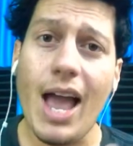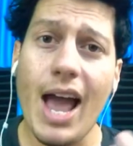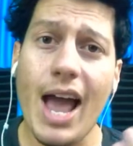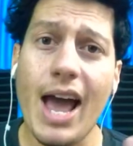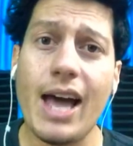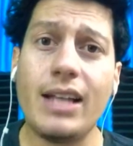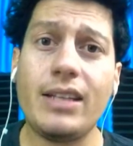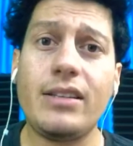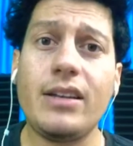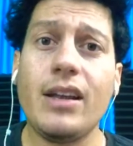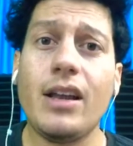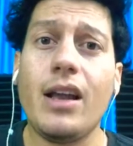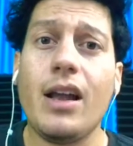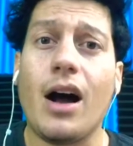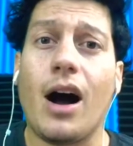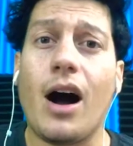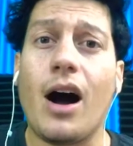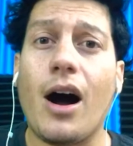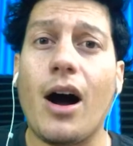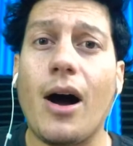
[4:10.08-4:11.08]
And
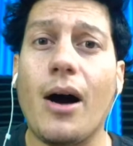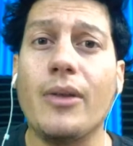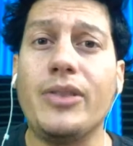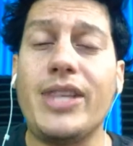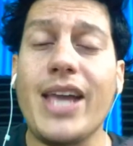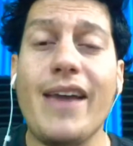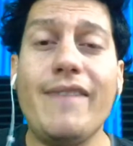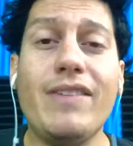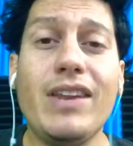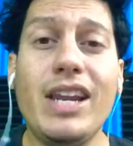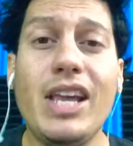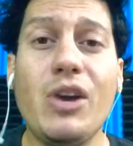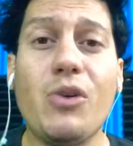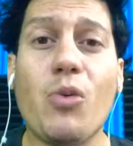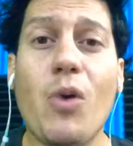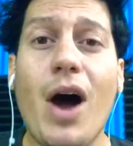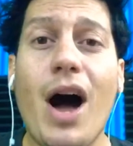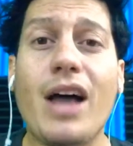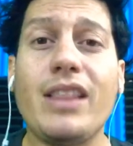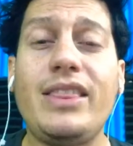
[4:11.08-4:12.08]
David Lee
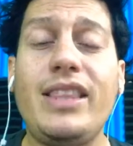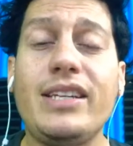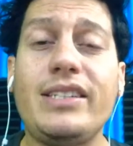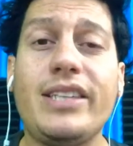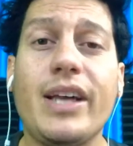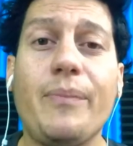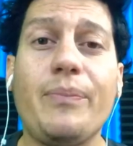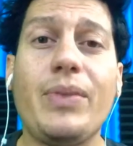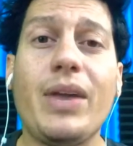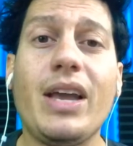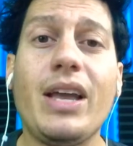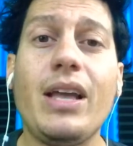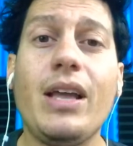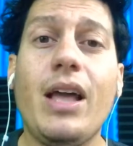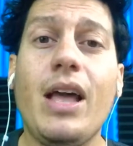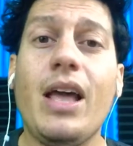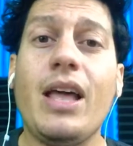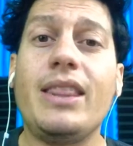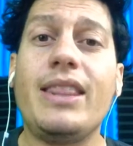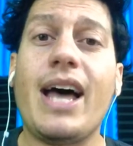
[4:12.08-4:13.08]
Roth is something
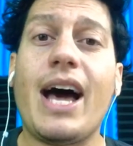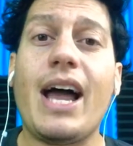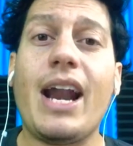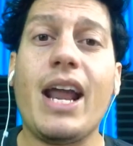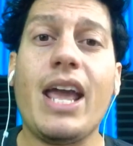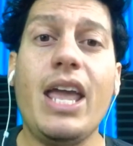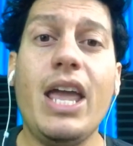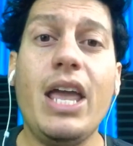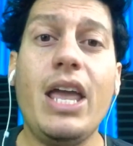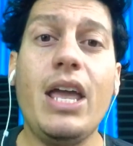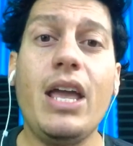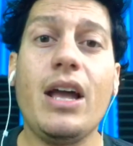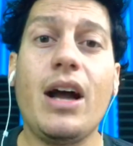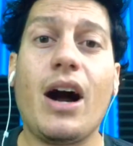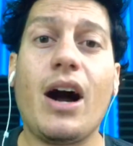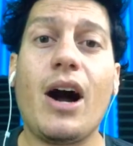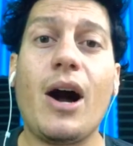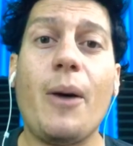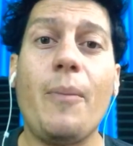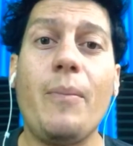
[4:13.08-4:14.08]
that he
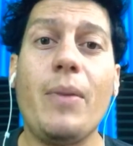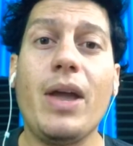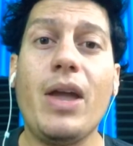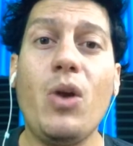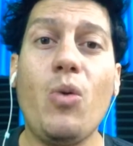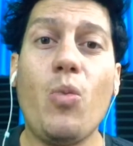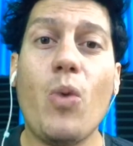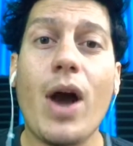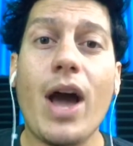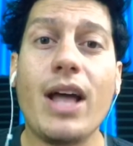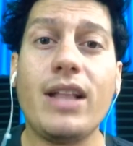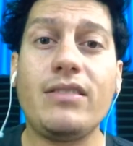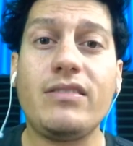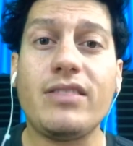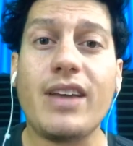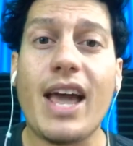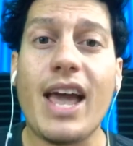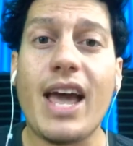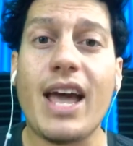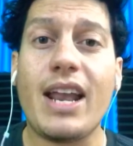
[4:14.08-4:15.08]

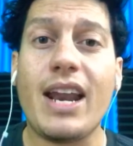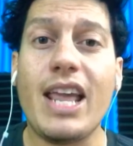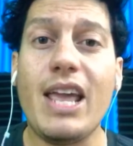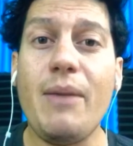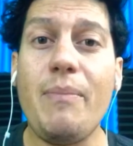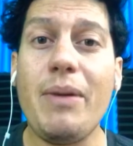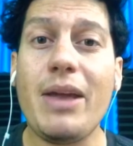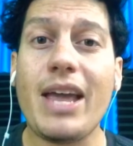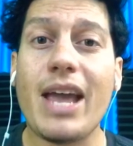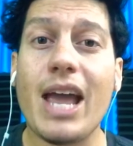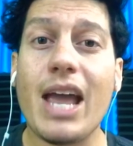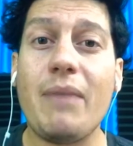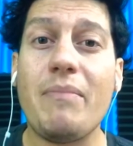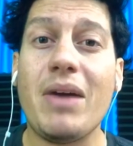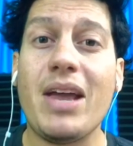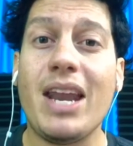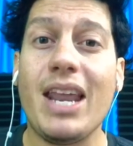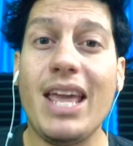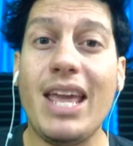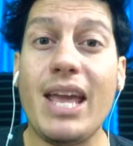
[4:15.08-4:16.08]
went and he
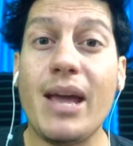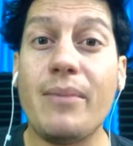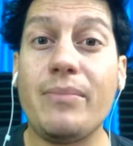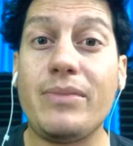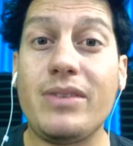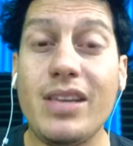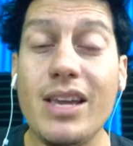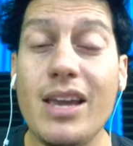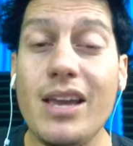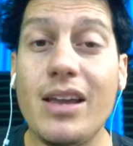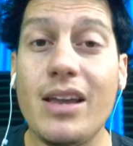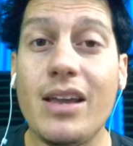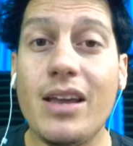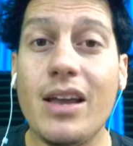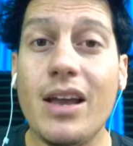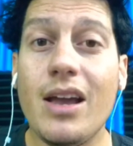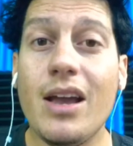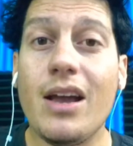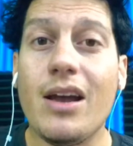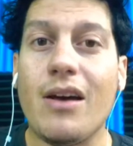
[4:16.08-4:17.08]
became an
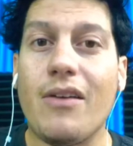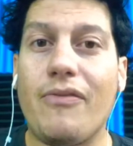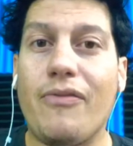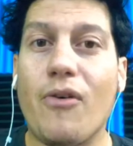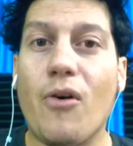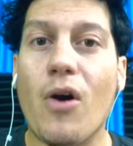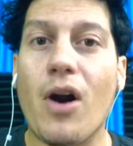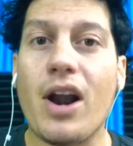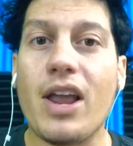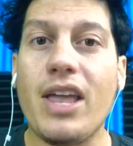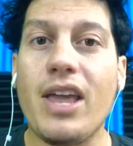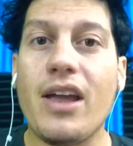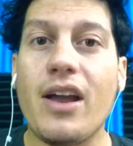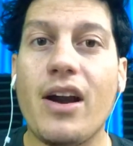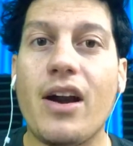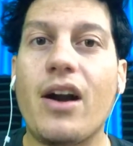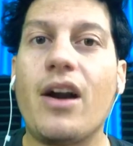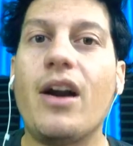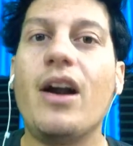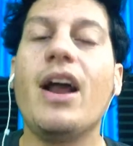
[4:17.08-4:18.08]
EMT for a
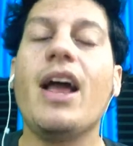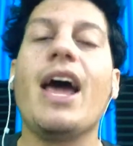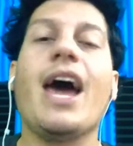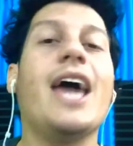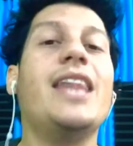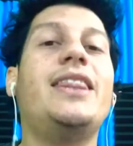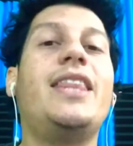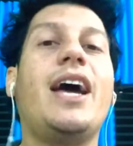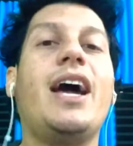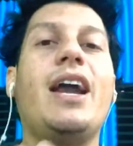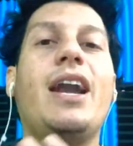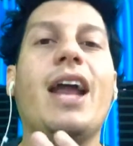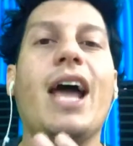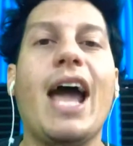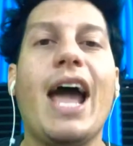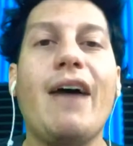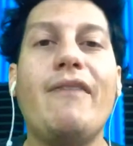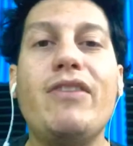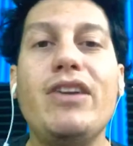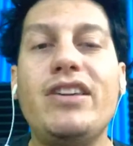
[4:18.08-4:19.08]
year, and then
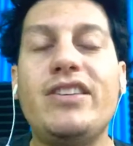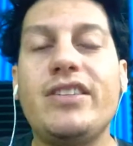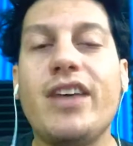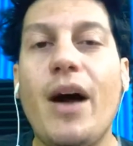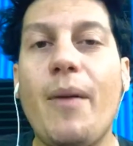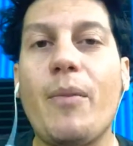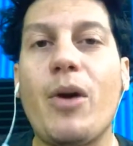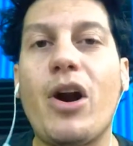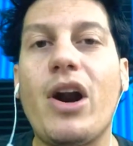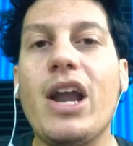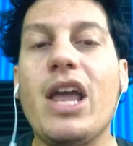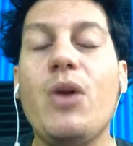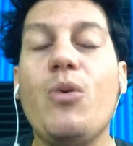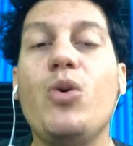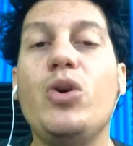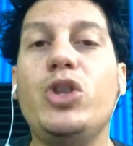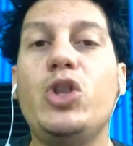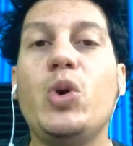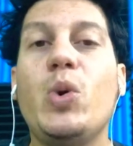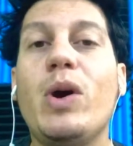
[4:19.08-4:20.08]
every summer he
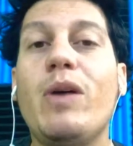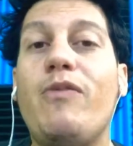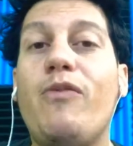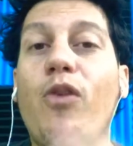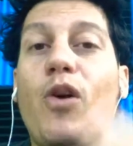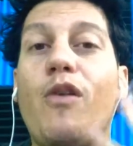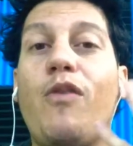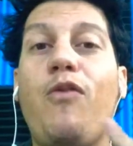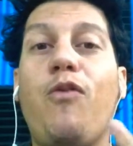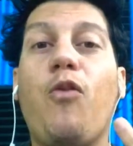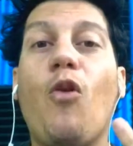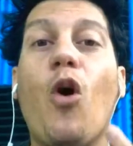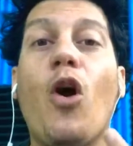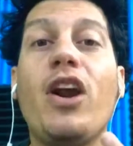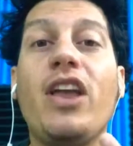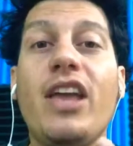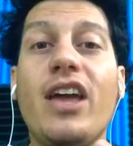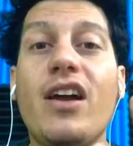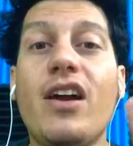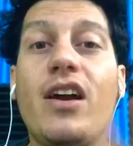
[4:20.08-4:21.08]
would do it for
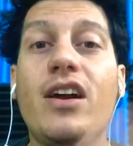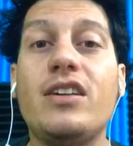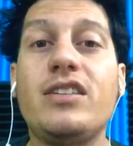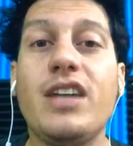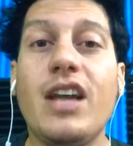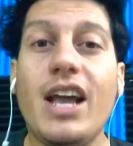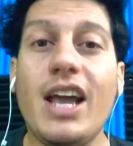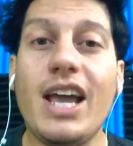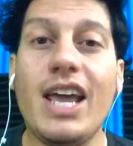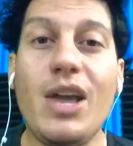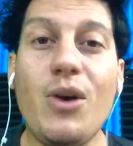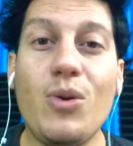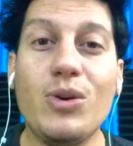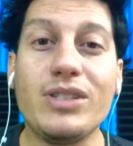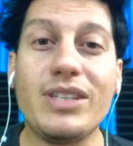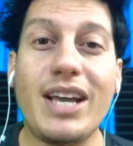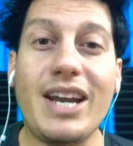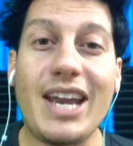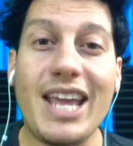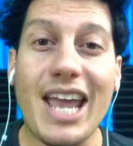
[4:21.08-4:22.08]
4 years. He
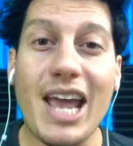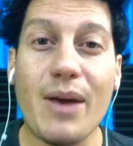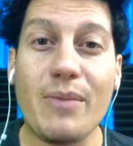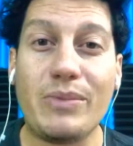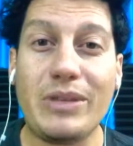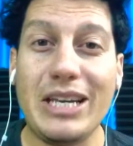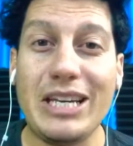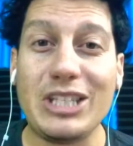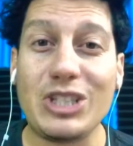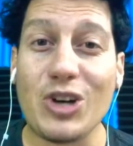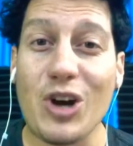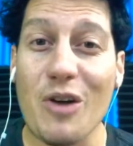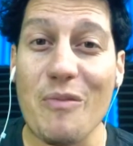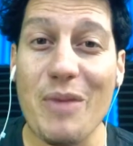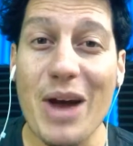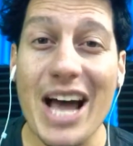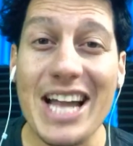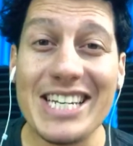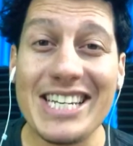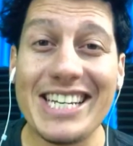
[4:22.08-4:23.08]
was an EMT. So
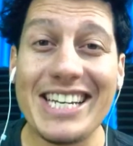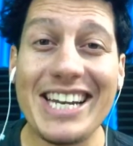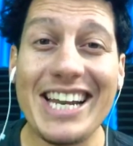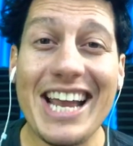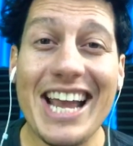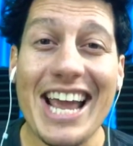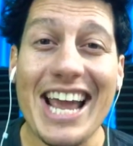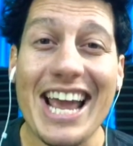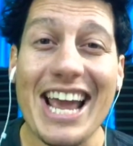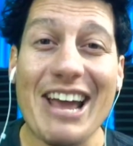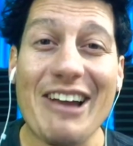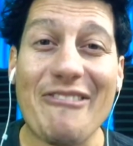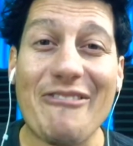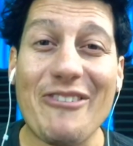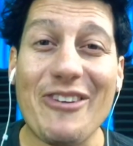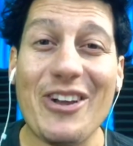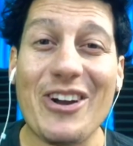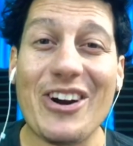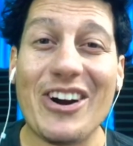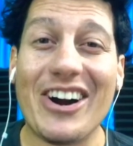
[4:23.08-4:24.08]
imagine if
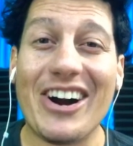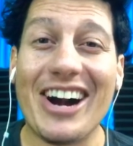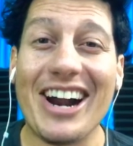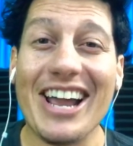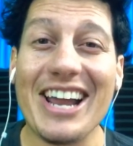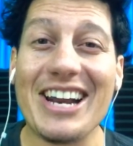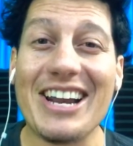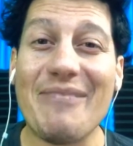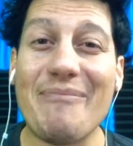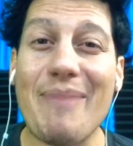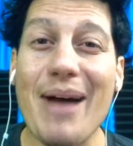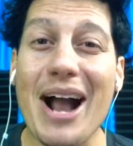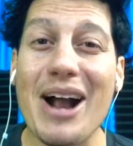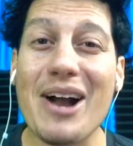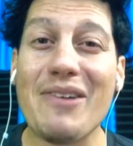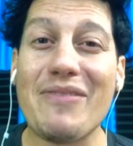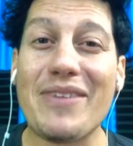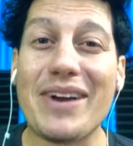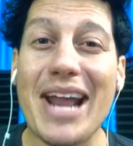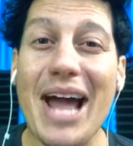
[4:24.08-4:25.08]
you're in the
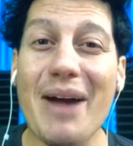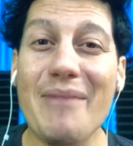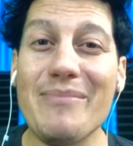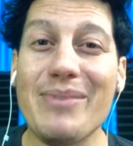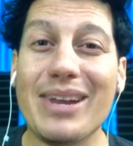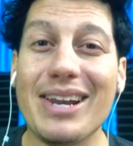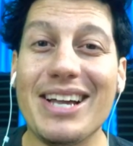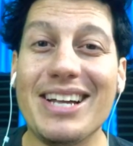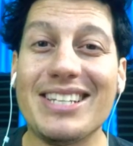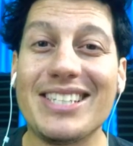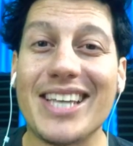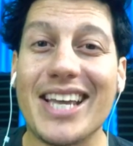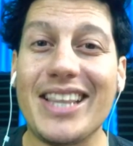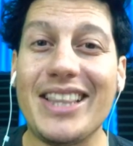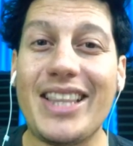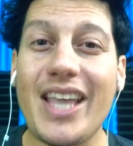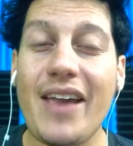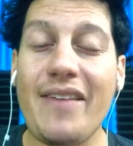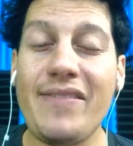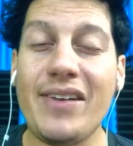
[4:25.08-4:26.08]
back of an ambulance
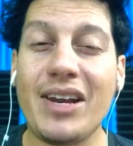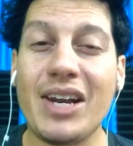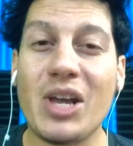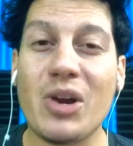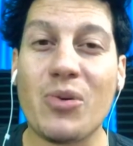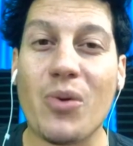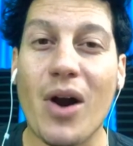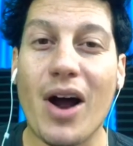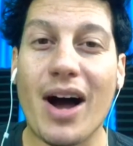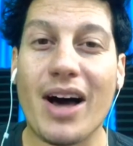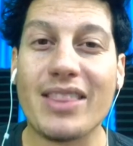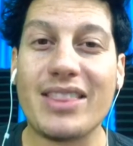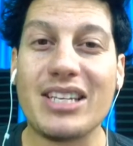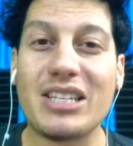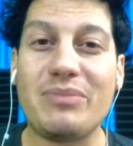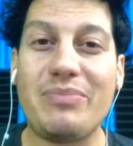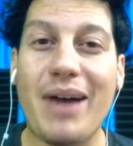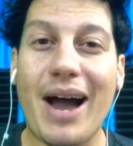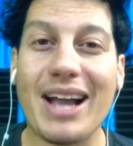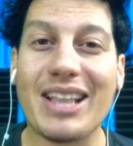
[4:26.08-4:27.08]
and David Lee Roth
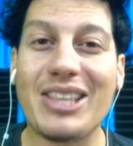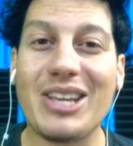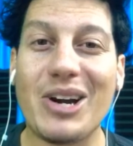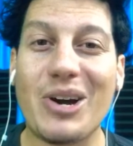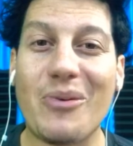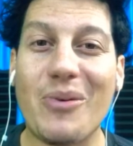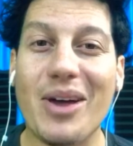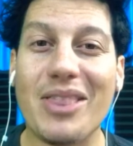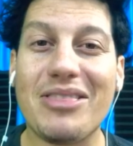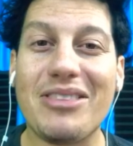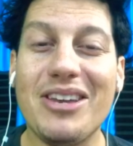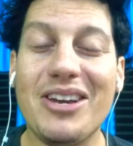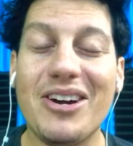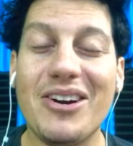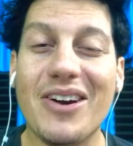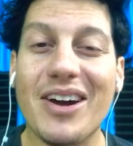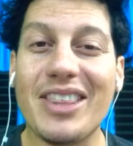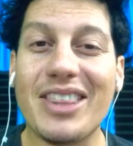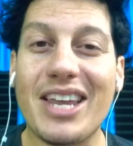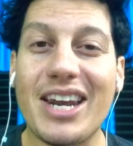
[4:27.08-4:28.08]
is back there with
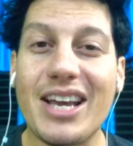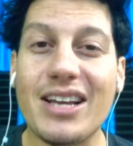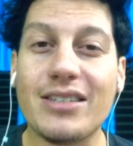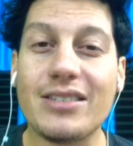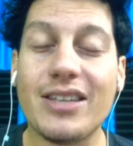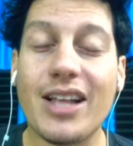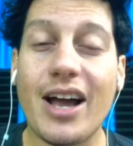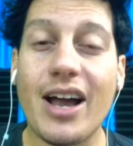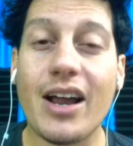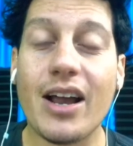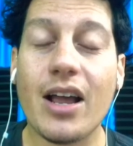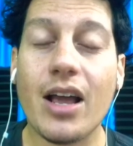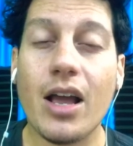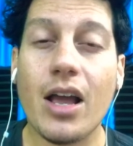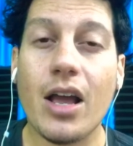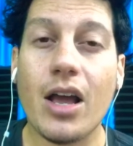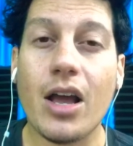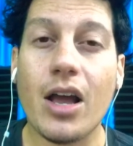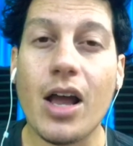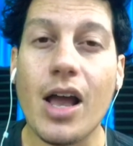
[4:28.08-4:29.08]
you, and then he's like,
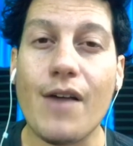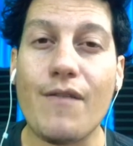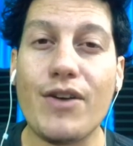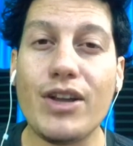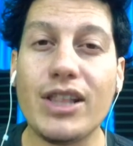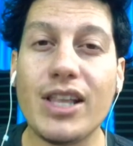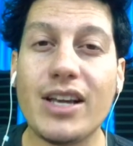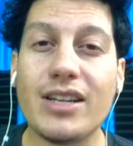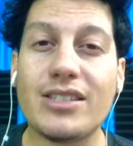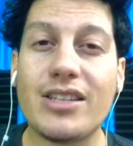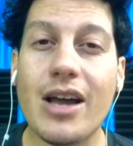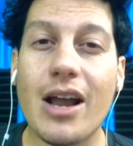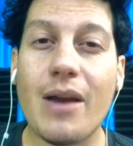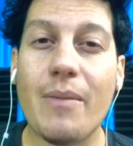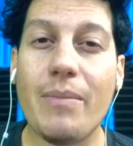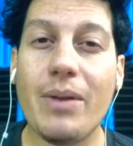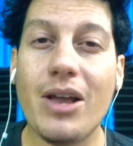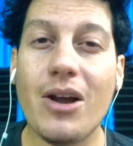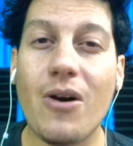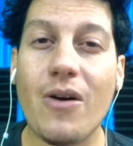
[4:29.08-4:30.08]
everything's gonna
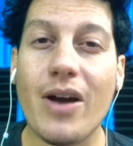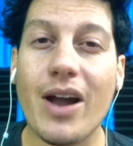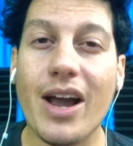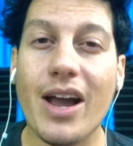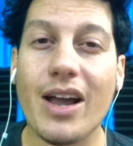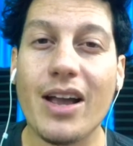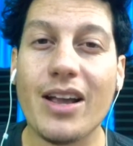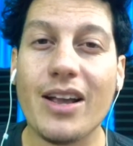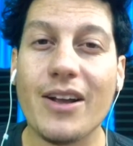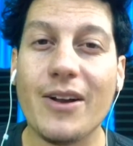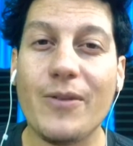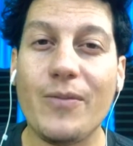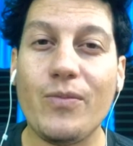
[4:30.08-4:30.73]
be okay.